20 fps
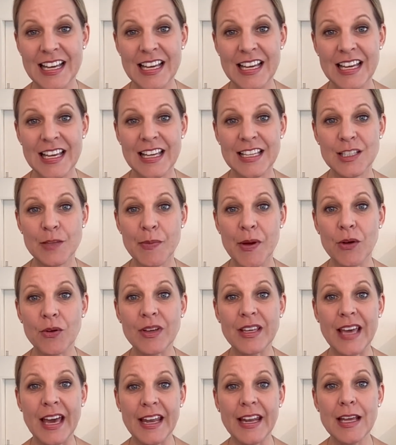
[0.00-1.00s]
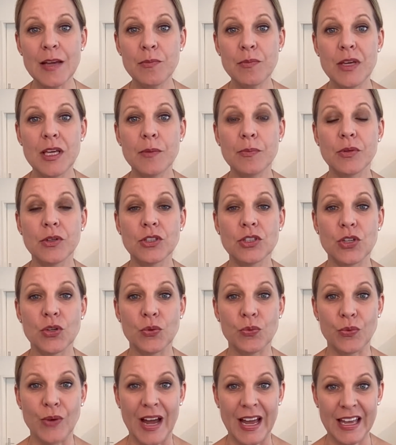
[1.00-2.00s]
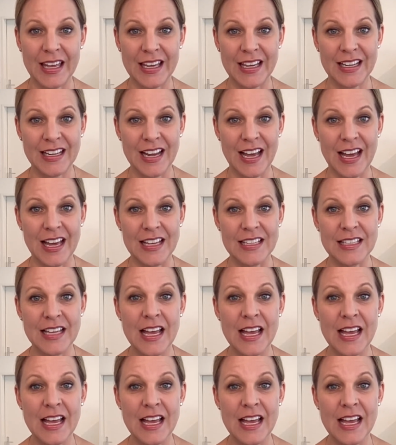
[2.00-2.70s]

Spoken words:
is about getting people to recognize